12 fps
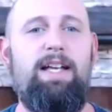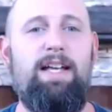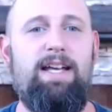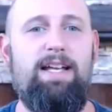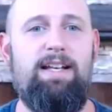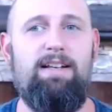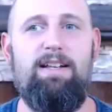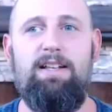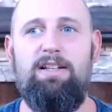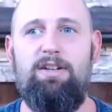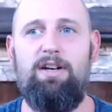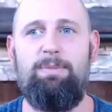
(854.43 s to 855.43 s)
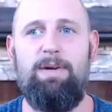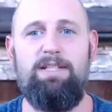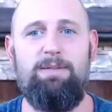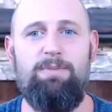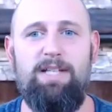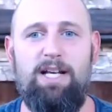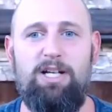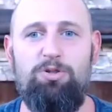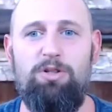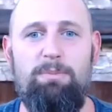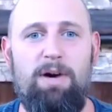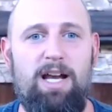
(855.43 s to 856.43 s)
and learn about some
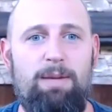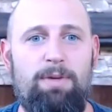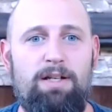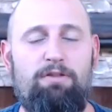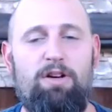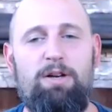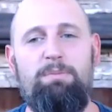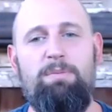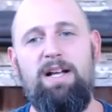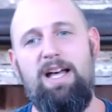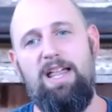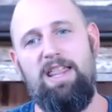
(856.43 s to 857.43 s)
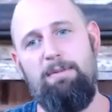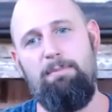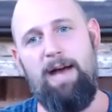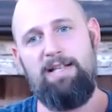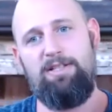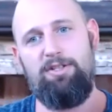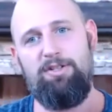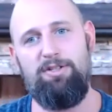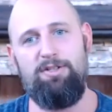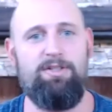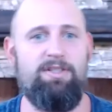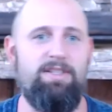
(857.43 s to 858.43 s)
sexual embodiment from the
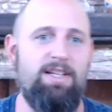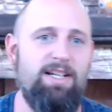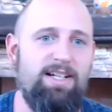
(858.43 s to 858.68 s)
masters.